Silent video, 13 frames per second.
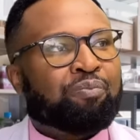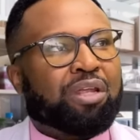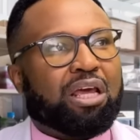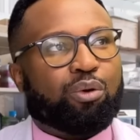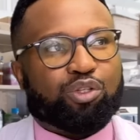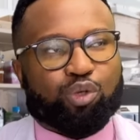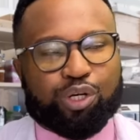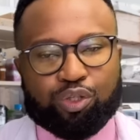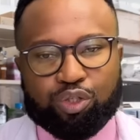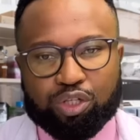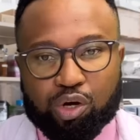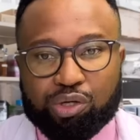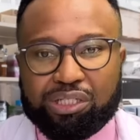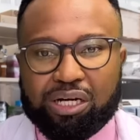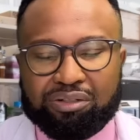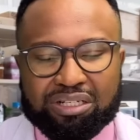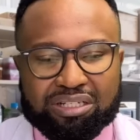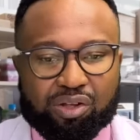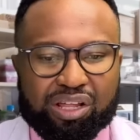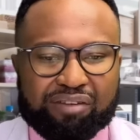It was going to slow down the
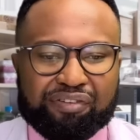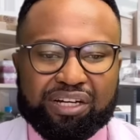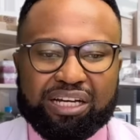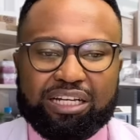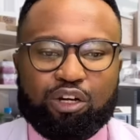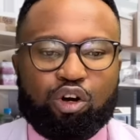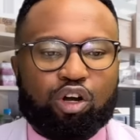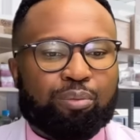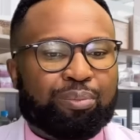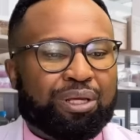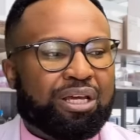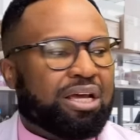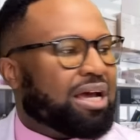South African economy.